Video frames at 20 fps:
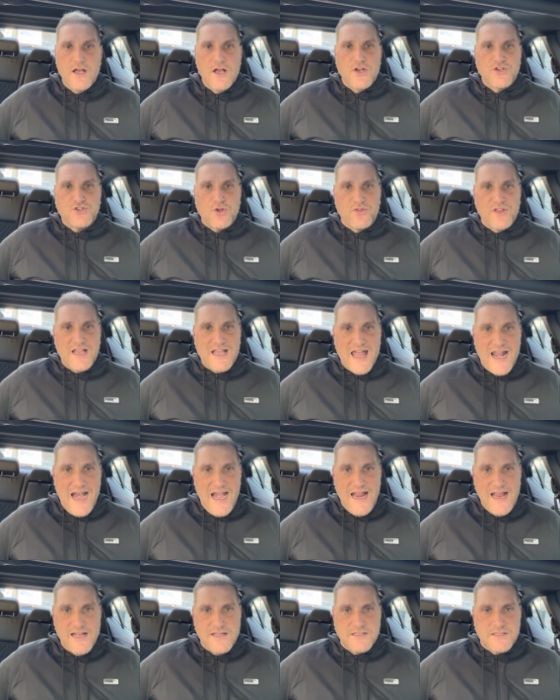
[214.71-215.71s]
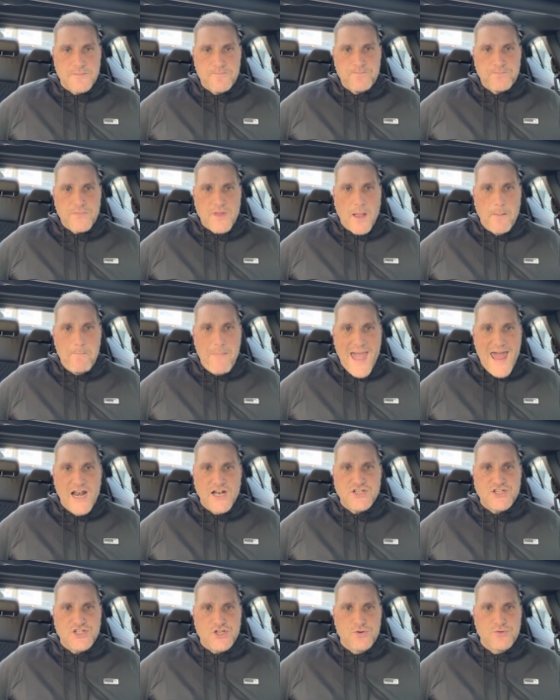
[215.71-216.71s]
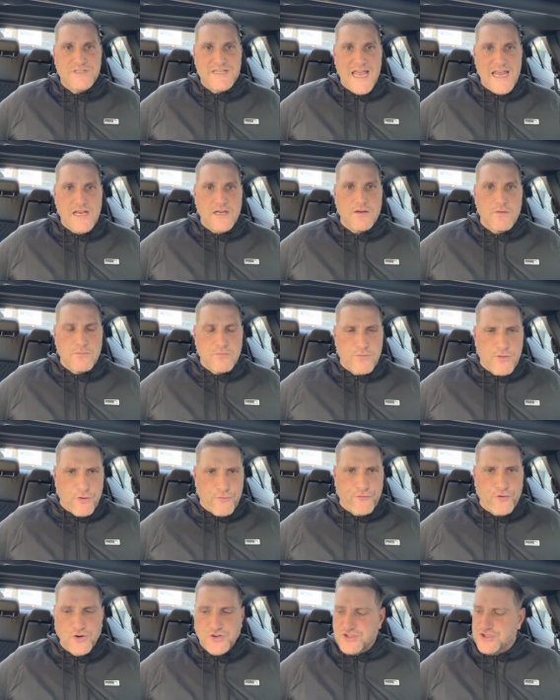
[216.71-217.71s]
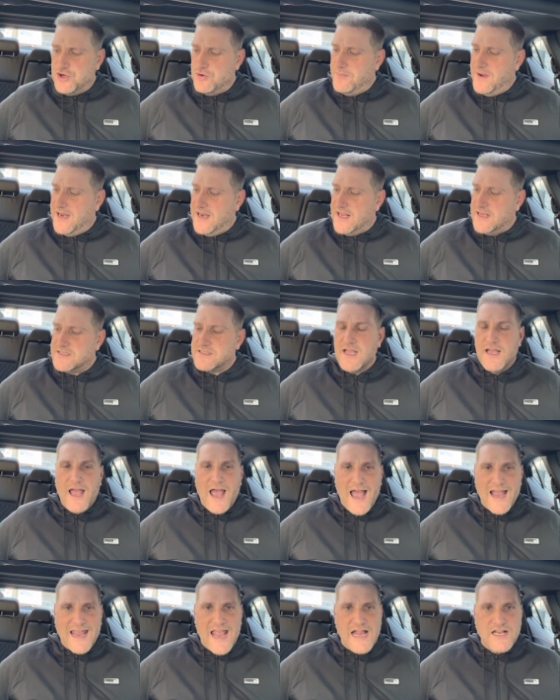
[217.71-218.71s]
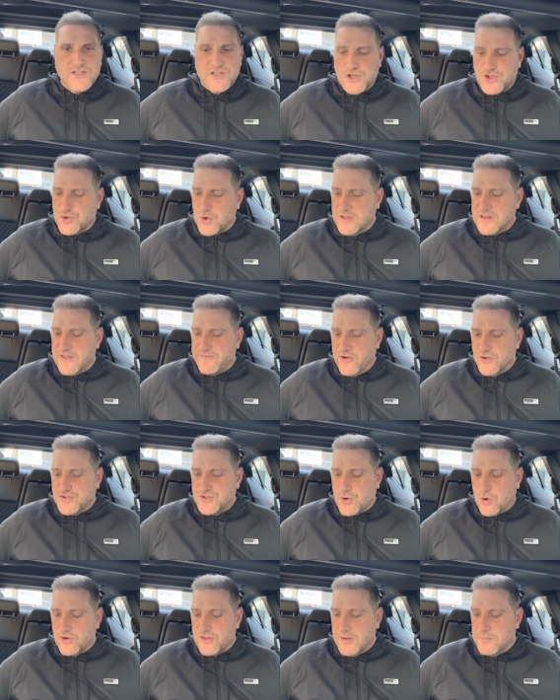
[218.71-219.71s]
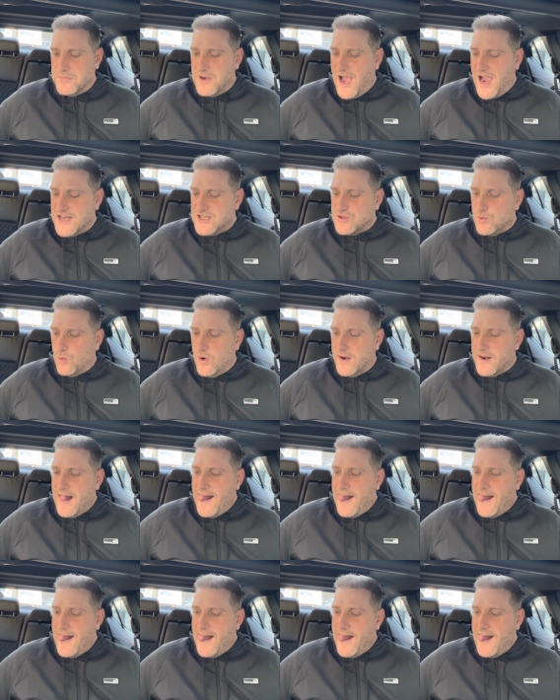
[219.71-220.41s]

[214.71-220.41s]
So the Canadiens managed to take their first two meetings against Detroit, they've outscored them 9-1.